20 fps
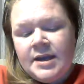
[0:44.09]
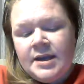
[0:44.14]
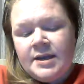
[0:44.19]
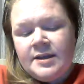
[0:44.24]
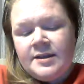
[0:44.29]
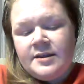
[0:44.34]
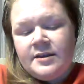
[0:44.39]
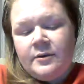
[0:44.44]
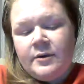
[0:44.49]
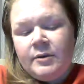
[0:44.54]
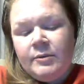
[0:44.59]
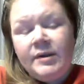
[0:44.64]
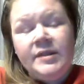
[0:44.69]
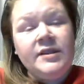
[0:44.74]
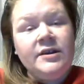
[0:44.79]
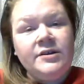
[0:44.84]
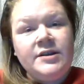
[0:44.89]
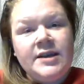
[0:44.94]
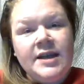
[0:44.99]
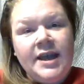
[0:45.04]
And so I went
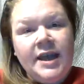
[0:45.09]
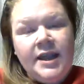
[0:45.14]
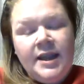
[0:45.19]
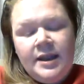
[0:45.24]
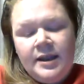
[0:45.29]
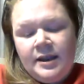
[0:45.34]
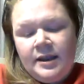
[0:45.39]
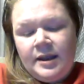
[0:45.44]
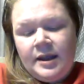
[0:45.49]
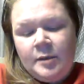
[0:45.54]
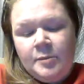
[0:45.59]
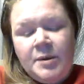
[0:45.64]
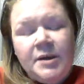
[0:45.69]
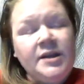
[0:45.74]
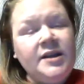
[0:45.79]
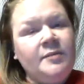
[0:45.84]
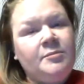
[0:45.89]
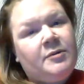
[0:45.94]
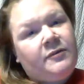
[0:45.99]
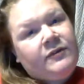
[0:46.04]
there today,
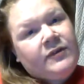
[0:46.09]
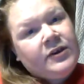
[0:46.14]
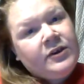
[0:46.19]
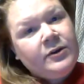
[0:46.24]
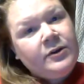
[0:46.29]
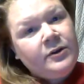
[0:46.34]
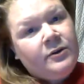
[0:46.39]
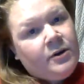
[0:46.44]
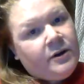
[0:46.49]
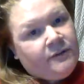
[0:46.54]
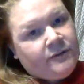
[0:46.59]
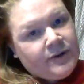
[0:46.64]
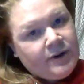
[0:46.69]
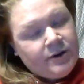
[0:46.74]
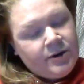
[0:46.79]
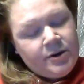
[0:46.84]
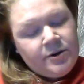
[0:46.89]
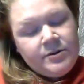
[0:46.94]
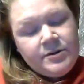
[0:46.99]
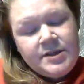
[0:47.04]
picked up a few
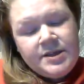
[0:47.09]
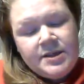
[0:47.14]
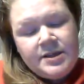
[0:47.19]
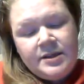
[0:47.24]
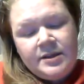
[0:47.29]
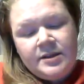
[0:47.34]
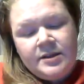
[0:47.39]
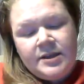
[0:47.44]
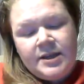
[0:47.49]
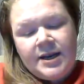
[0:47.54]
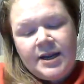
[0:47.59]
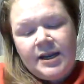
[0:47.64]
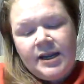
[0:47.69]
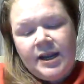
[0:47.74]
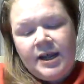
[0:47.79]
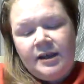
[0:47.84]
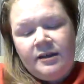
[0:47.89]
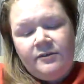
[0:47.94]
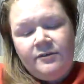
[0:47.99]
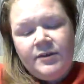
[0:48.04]
photos that I
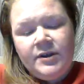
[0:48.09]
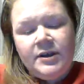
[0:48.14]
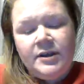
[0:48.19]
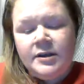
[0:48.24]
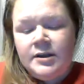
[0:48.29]
love.